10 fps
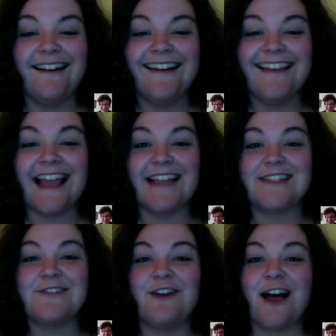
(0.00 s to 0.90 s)

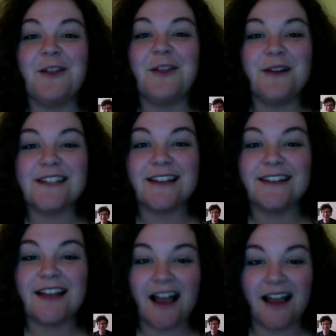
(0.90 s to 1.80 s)
yes, follow us
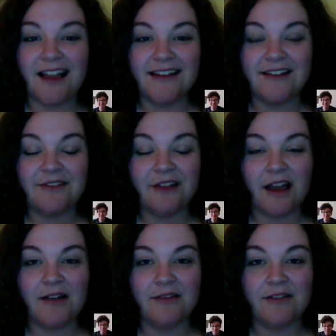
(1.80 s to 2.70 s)
on on
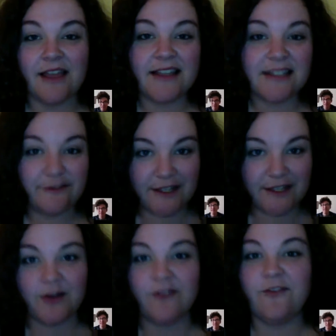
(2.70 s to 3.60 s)
uh, like us on
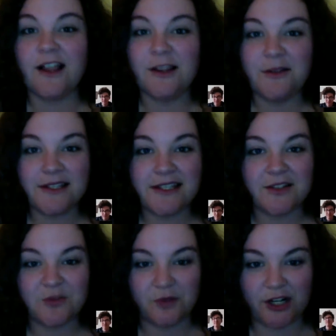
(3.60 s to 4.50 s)
Facebook, follow us
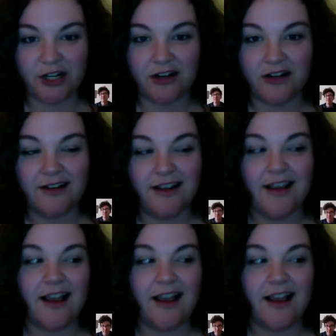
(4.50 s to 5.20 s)
on Twitter. Mm-hmm.